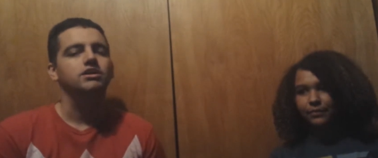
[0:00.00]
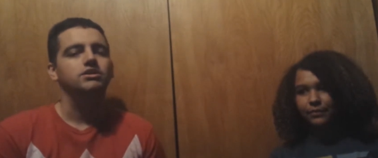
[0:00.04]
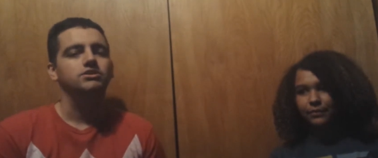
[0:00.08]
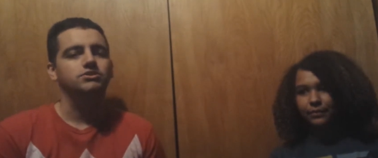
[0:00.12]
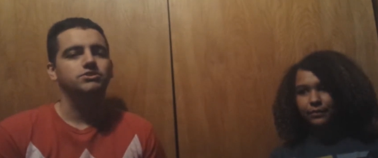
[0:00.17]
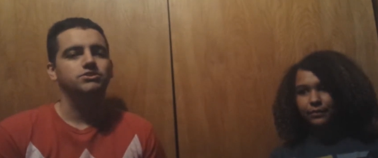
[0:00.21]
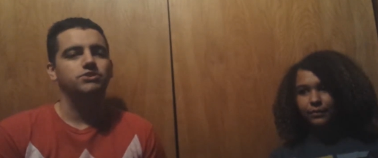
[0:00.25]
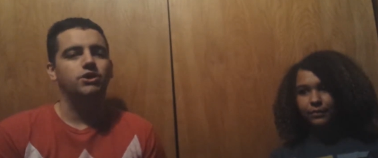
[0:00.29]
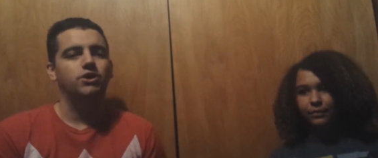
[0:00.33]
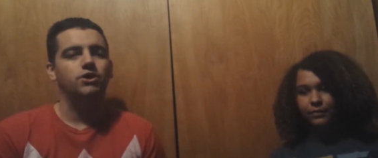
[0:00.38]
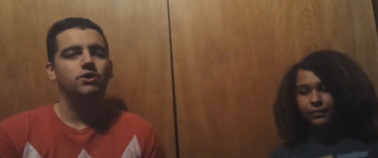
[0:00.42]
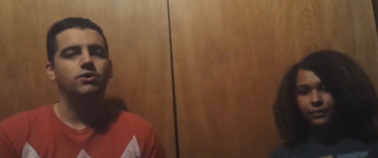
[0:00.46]

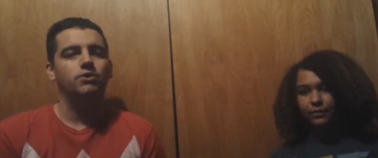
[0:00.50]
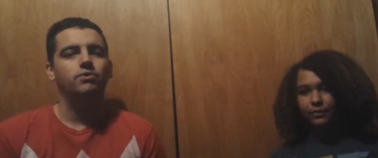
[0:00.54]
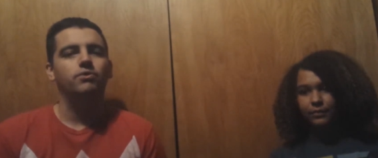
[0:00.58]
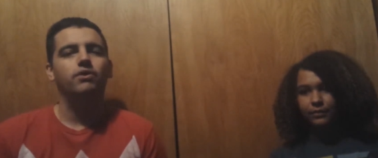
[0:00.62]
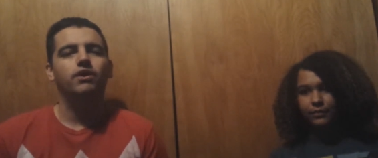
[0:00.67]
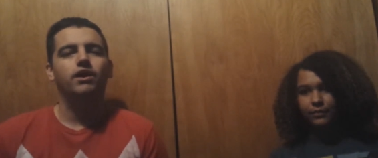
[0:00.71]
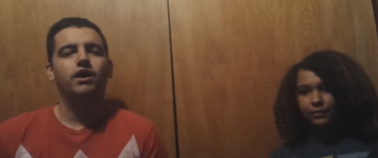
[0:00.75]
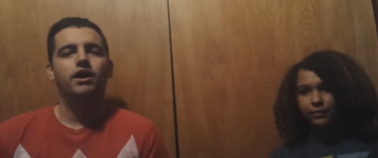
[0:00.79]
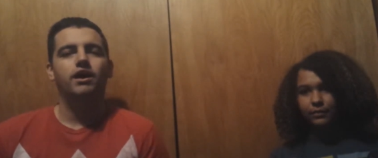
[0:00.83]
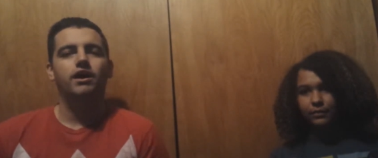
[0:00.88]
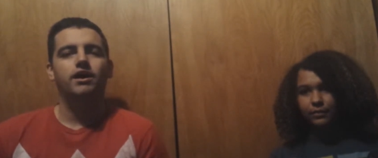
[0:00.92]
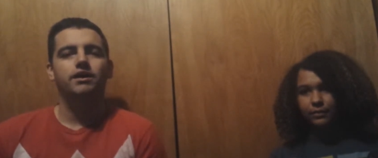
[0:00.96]

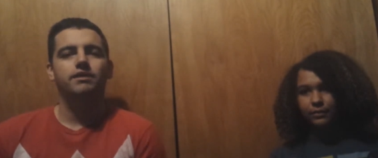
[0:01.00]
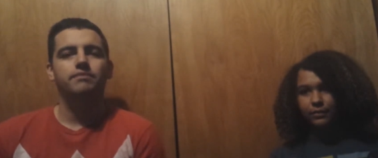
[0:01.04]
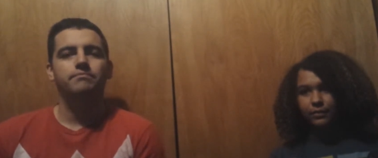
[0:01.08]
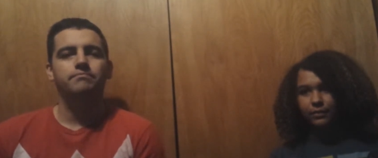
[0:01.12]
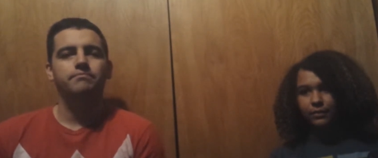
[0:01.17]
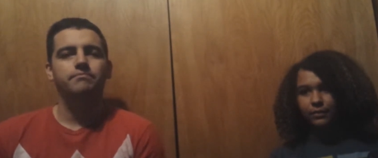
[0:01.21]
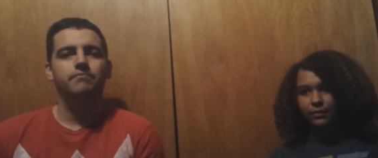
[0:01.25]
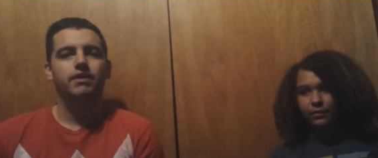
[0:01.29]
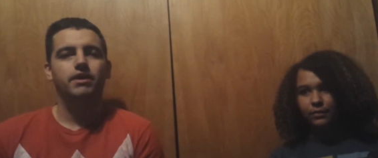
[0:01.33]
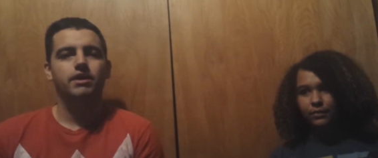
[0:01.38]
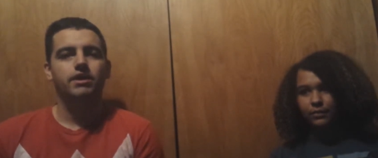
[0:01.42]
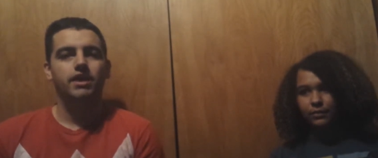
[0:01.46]
Speaker 1: So,
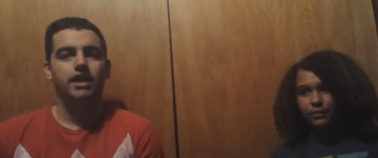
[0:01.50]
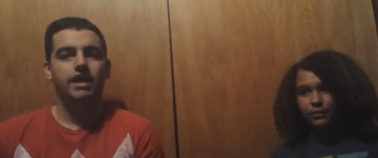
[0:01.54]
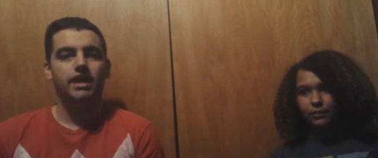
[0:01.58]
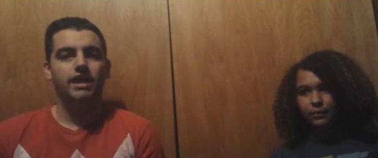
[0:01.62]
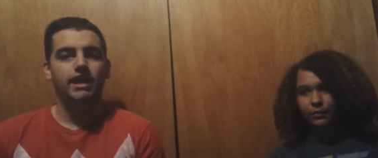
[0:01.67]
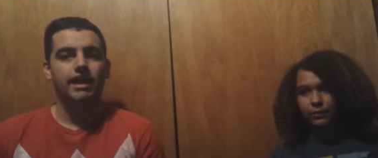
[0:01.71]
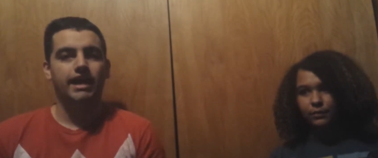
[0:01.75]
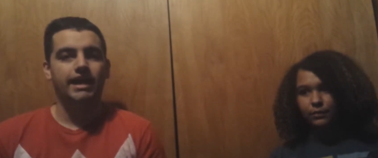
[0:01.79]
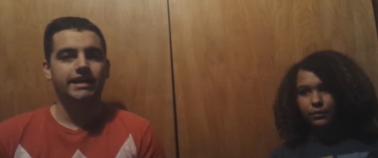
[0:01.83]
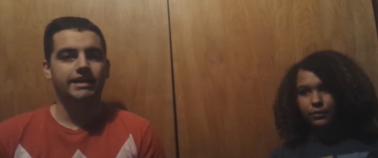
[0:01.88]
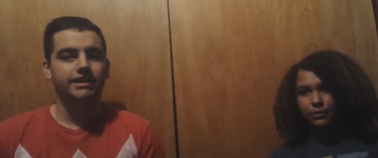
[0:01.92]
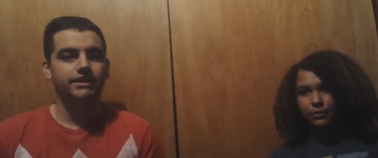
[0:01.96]

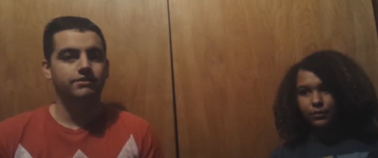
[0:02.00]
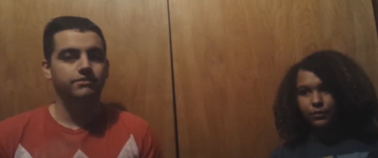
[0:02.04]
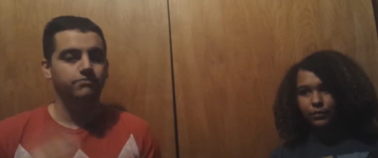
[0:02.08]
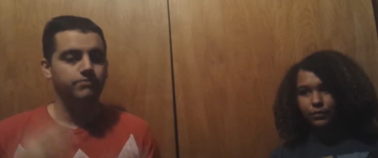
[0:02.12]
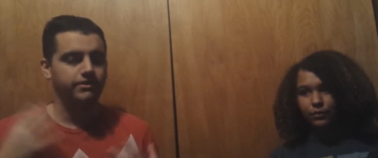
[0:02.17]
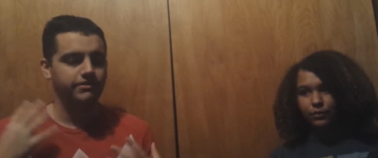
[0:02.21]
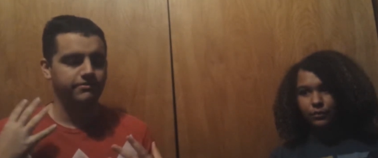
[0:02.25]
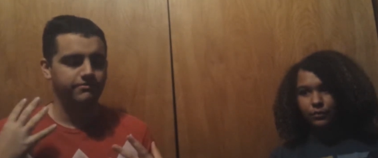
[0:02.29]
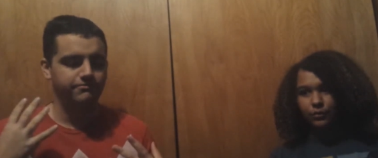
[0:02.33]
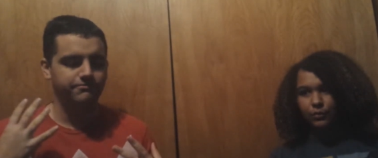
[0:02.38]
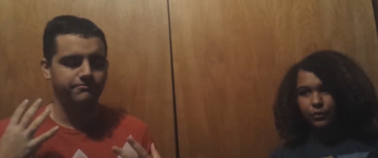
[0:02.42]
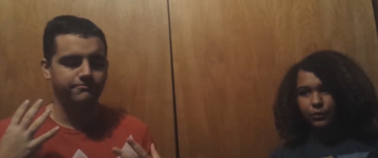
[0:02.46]
and
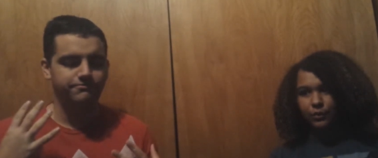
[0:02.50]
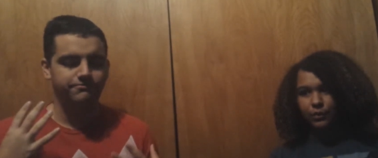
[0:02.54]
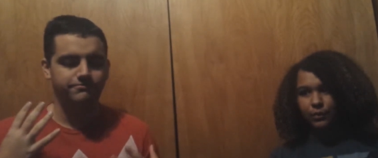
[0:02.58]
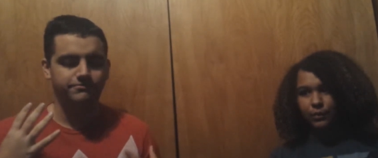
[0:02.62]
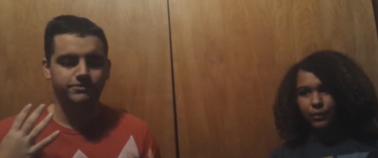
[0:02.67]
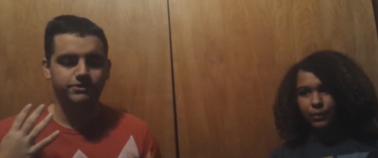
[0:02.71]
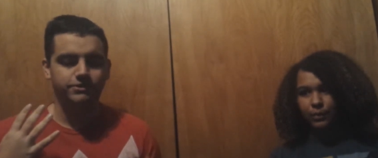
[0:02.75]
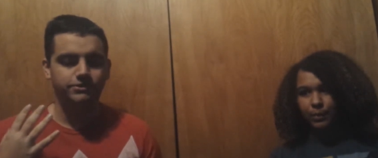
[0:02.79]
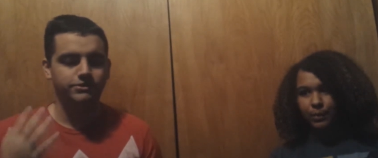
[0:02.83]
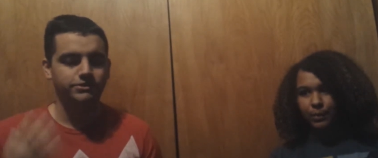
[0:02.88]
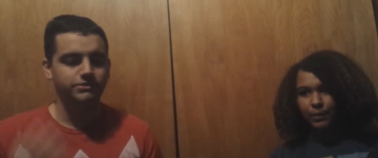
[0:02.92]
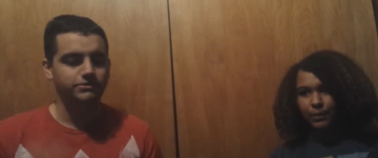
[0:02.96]
we've
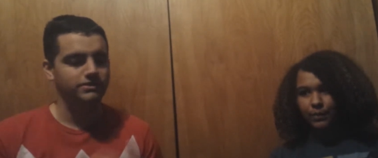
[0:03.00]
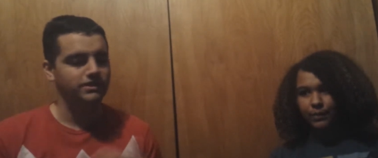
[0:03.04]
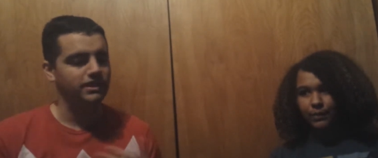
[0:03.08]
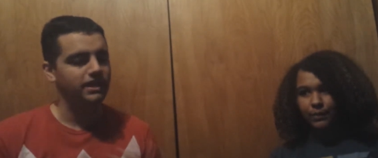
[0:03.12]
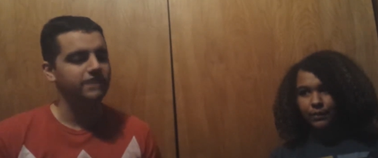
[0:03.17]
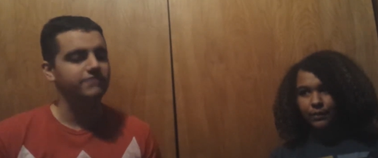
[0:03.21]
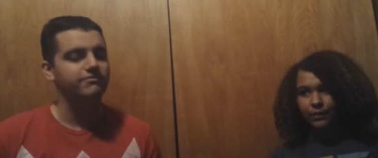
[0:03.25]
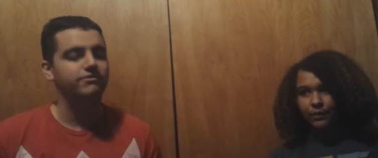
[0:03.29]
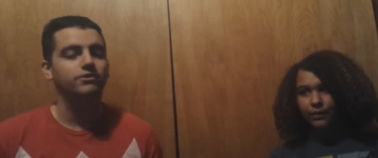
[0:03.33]
showed you a lot